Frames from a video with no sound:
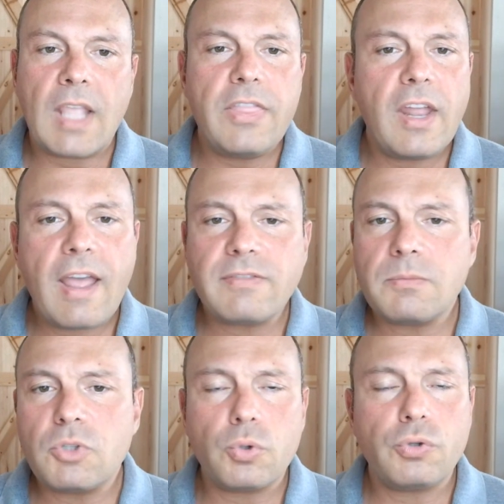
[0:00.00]
And then have
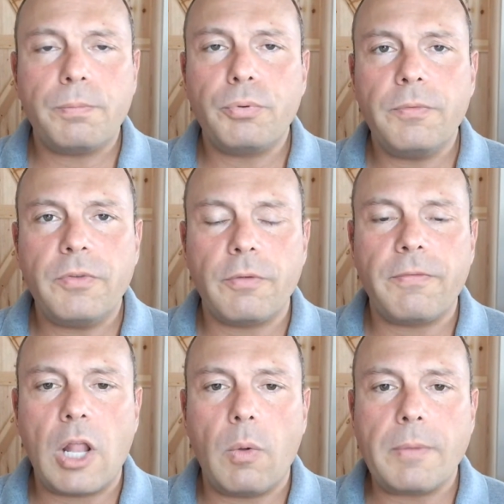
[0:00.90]
some social proof in your
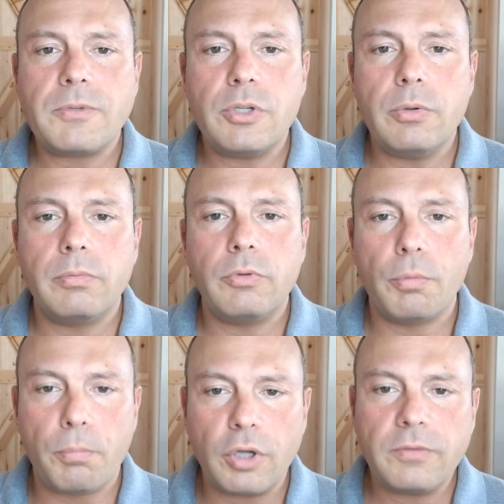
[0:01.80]
follow-ups too.
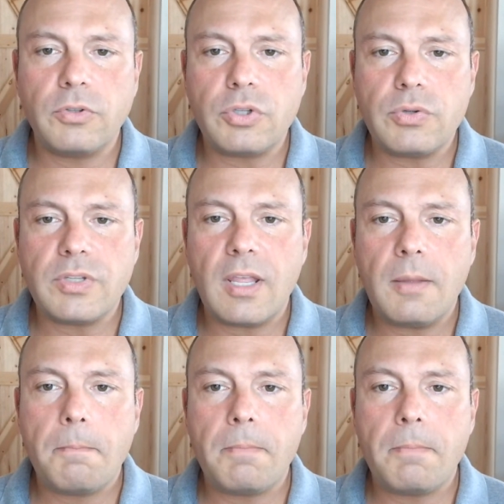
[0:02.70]
You're booked for Tuesday.